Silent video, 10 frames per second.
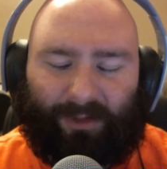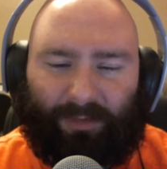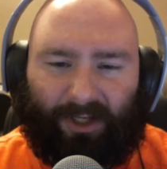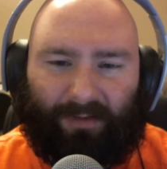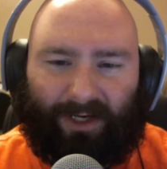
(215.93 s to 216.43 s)
I
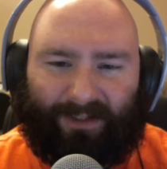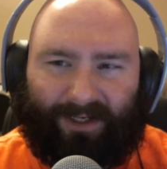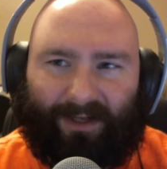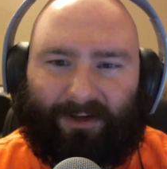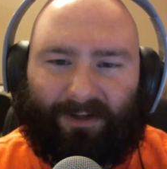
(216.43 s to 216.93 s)
put it back
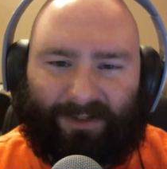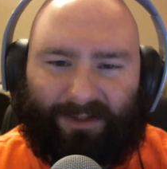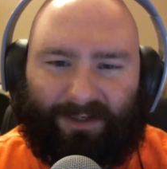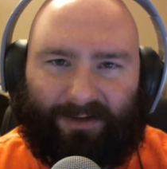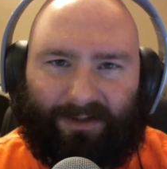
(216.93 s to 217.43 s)
together,
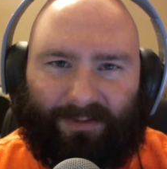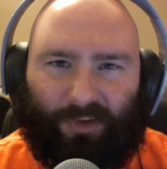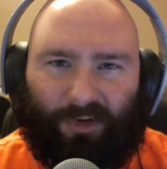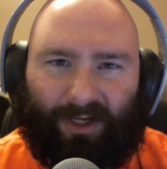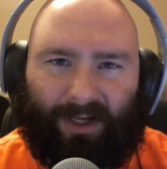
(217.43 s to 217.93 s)
tested it out this
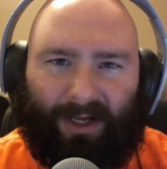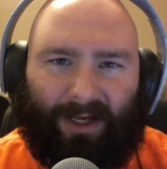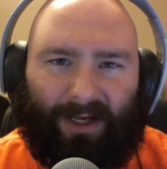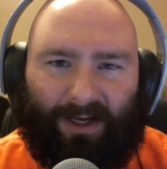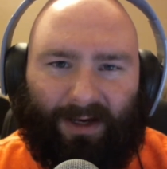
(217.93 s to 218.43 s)
morning.
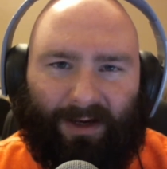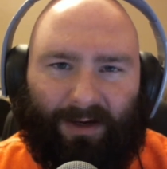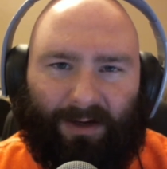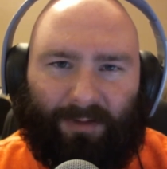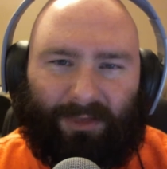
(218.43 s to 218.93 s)

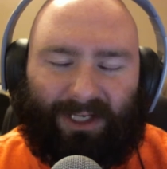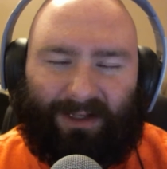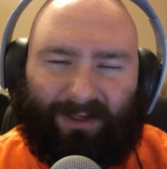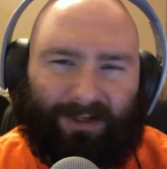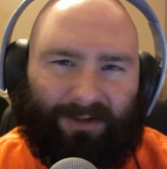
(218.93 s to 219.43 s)

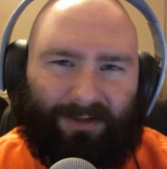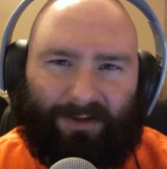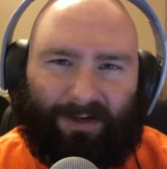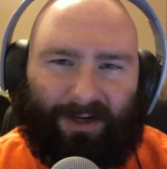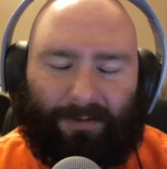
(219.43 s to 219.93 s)
It
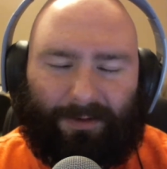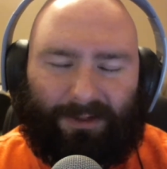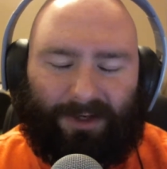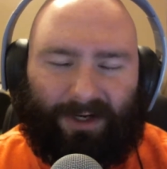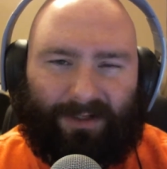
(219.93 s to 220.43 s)
took a couple
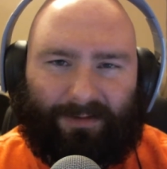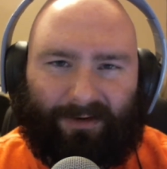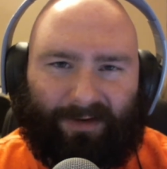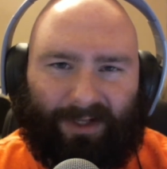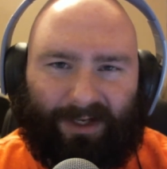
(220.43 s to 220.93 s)
tries, but I
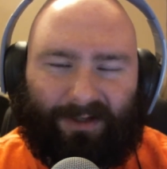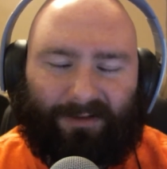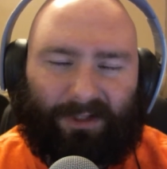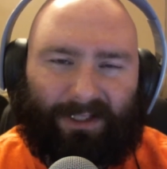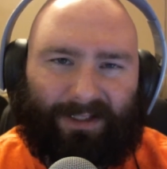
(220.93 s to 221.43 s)
finally got it
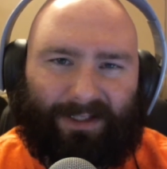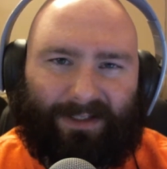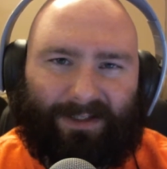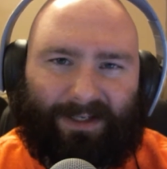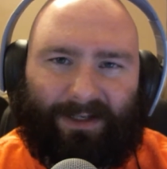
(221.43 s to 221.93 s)
through the
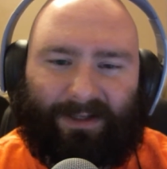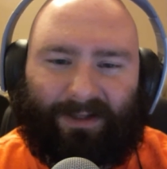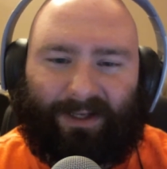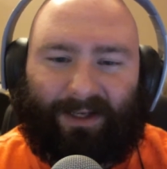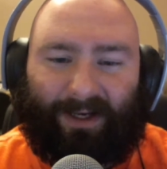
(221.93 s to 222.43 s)
disc.
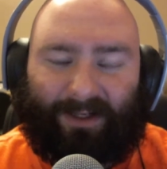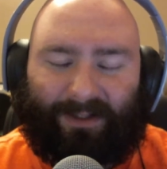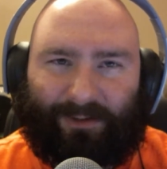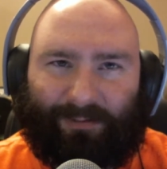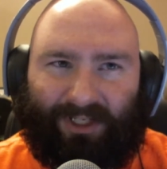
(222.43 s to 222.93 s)
The
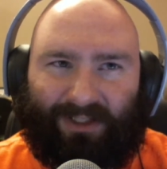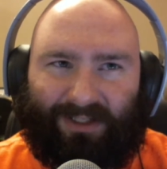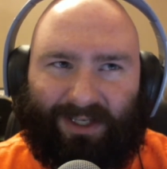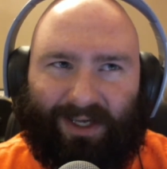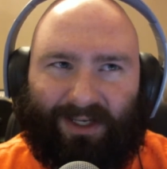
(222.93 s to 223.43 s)

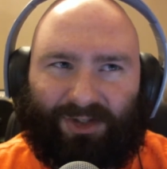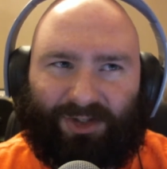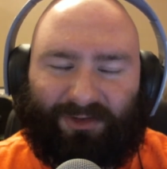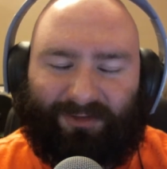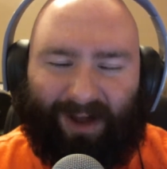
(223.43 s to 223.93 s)

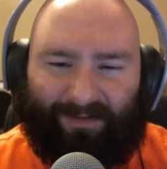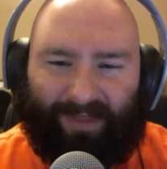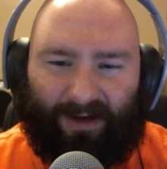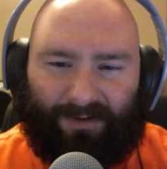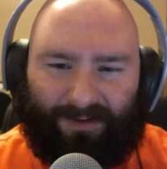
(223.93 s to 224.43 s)
SPCH
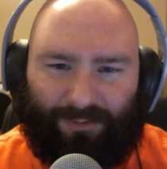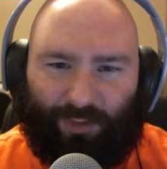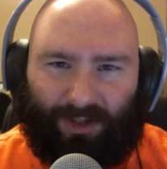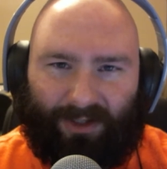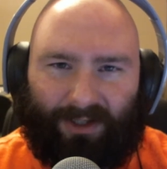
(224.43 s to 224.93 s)

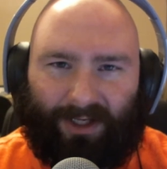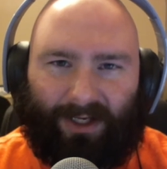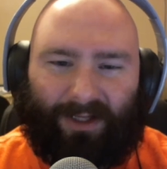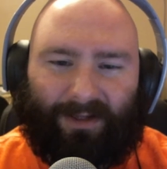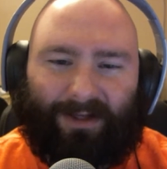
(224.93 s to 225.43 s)
5001
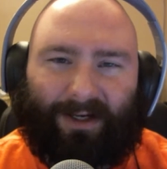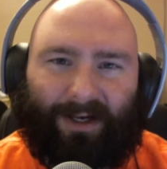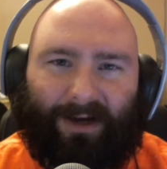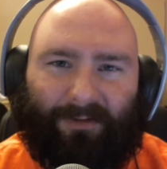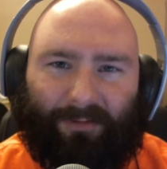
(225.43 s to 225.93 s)
that I
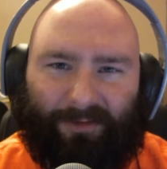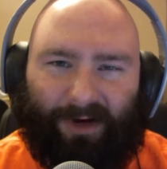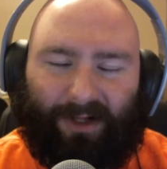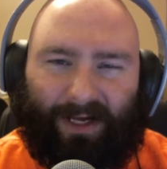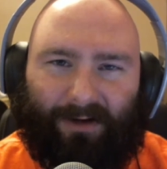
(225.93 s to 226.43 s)
got from
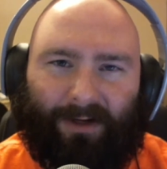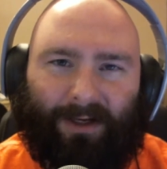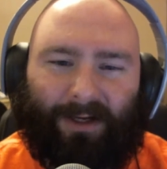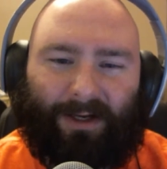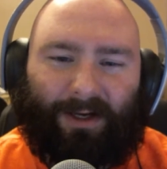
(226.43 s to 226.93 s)
Fallout
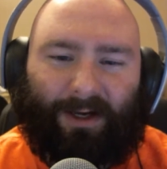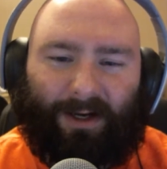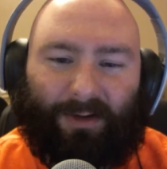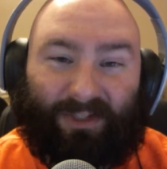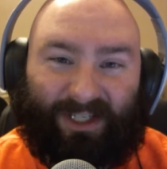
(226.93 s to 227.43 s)

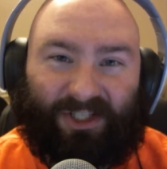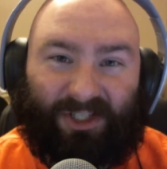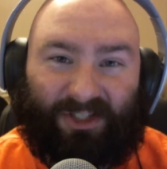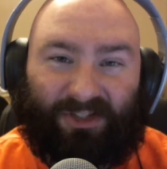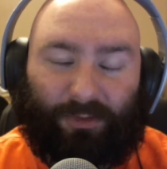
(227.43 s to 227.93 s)
was
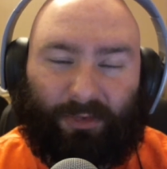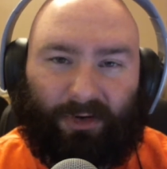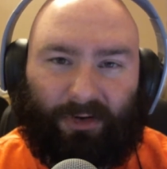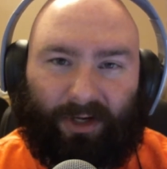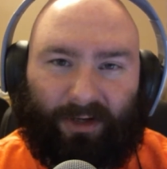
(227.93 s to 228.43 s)
actually super
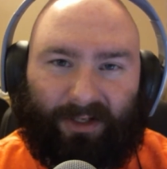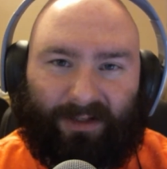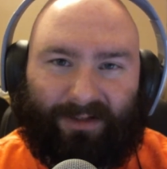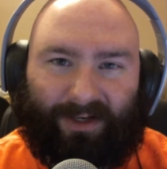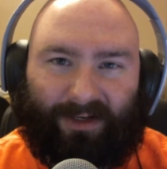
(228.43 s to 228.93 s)
dirty on the
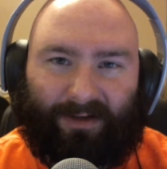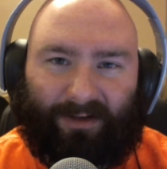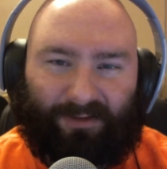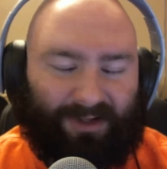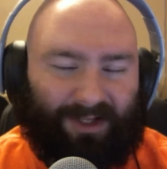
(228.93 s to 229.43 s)
inside.
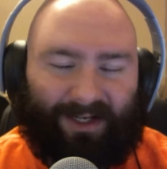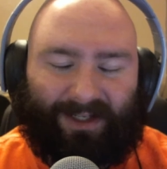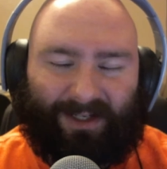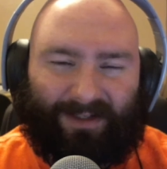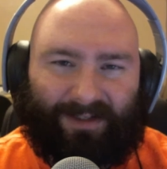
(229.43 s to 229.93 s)
There was a lot of
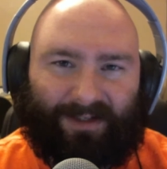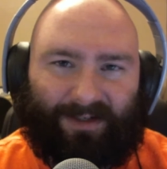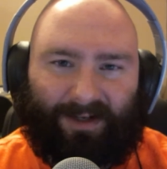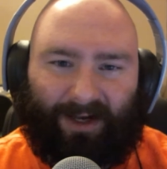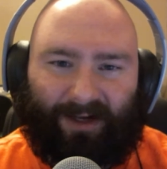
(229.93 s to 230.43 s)
dust,
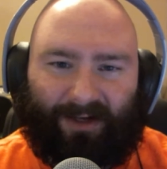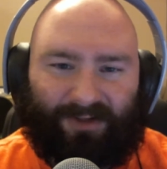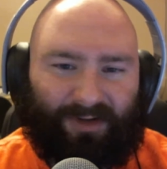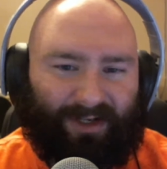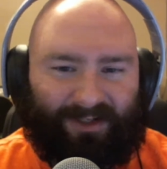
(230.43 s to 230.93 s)

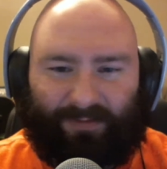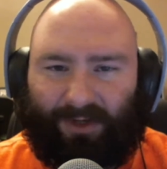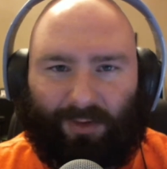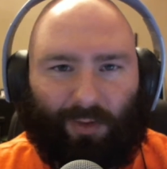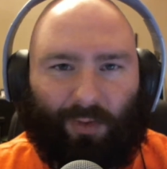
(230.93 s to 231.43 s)
so I
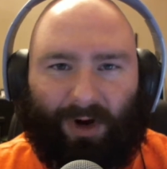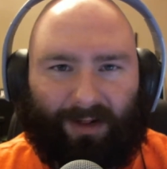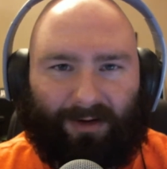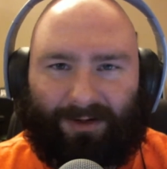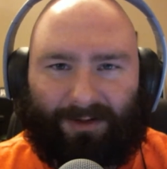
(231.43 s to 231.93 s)
spent quite a
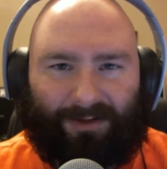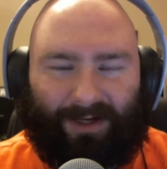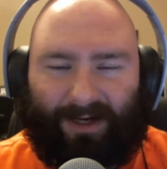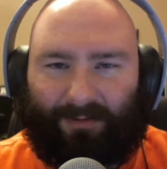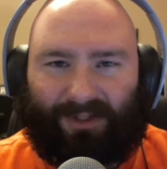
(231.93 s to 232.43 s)
long
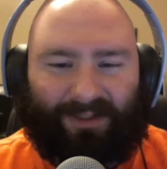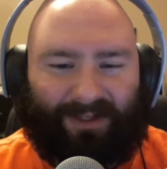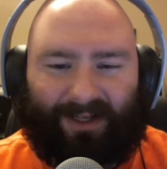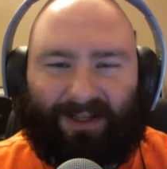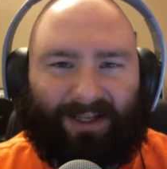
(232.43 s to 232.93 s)
time
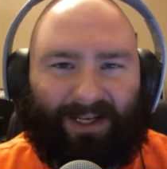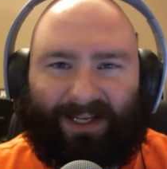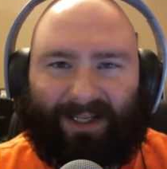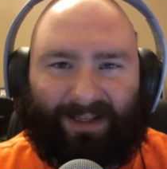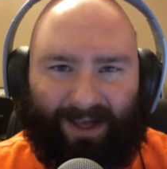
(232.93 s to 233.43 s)
just
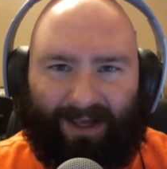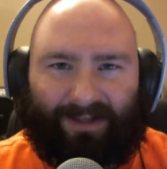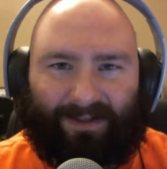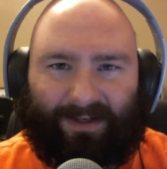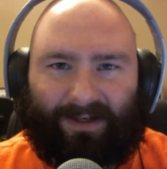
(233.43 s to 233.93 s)
cleaning
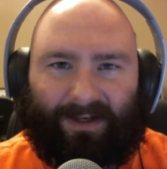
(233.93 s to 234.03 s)
that.